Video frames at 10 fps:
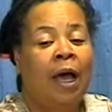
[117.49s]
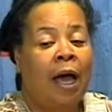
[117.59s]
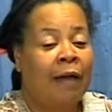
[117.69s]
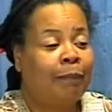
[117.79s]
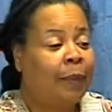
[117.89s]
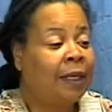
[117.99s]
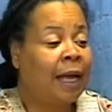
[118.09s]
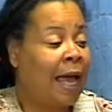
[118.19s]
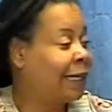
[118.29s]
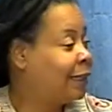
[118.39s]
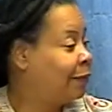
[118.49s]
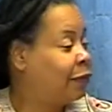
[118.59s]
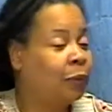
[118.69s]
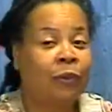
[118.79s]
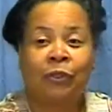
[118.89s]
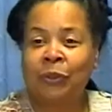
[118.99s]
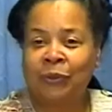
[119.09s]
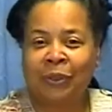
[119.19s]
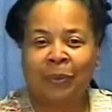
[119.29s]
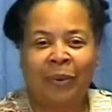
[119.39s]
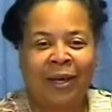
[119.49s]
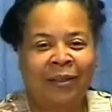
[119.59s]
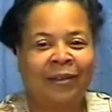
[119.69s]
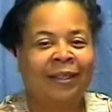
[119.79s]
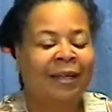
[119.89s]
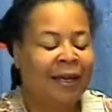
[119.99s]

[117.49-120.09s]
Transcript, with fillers: I've been active through the Church of the Brethren.